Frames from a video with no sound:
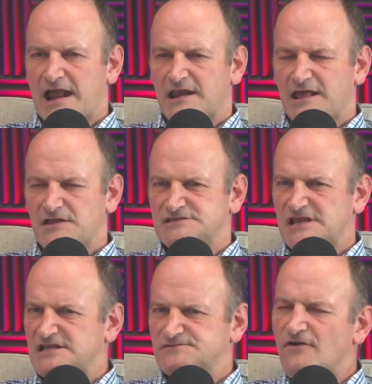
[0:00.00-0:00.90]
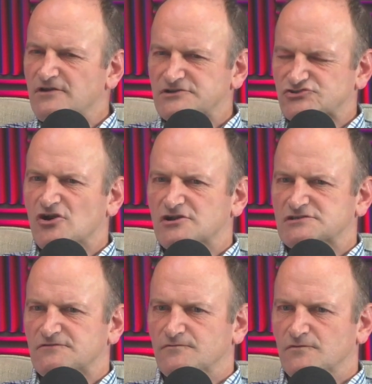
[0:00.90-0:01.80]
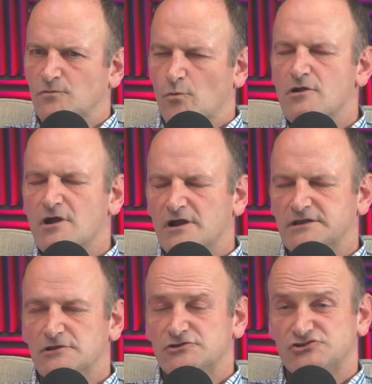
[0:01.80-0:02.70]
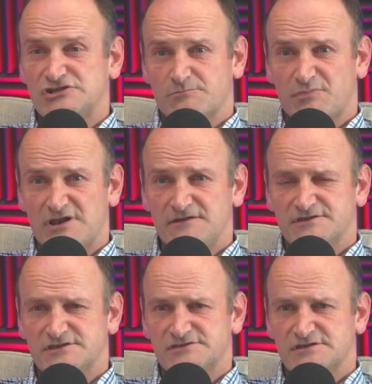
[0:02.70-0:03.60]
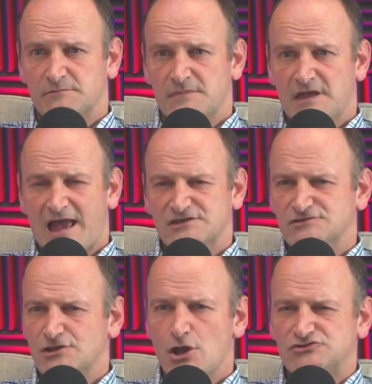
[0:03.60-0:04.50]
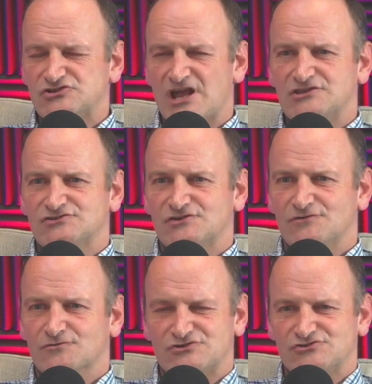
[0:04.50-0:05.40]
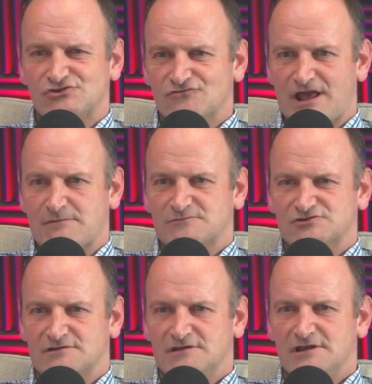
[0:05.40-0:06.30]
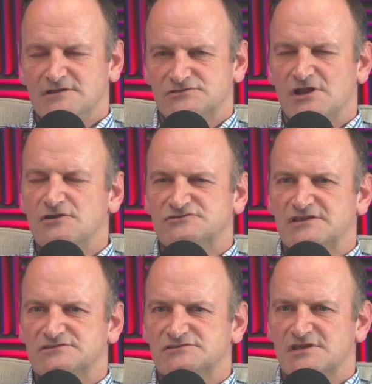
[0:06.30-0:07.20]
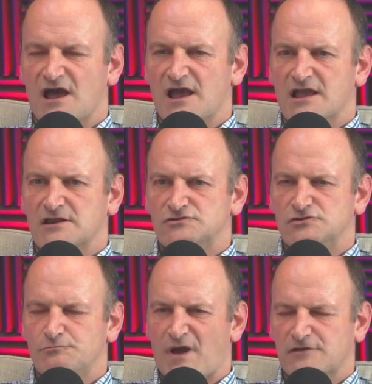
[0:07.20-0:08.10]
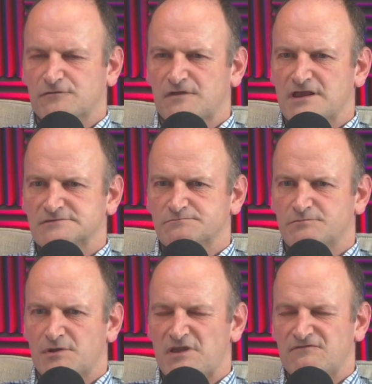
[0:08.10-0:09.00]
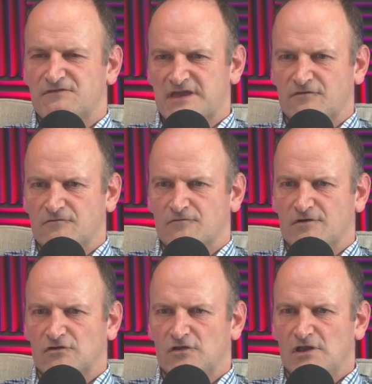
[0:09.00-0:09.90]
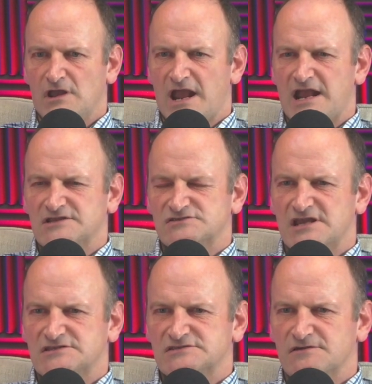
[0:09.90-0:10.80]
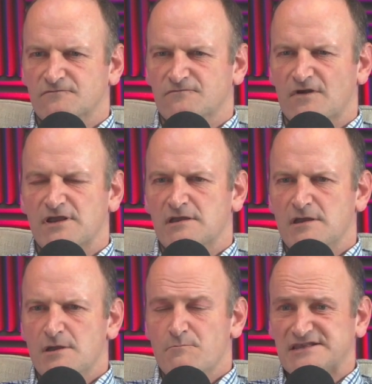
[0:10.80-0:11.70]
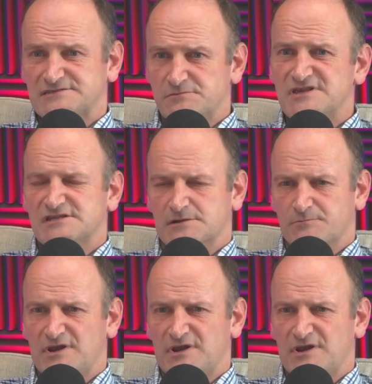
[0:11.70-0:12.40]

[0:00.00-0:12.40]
And it's very destructive. Woke ideology as a belief system has no sense of Christian redemption. There's no sense that I can do bad things but be forgiven for it. It's a very pessimistic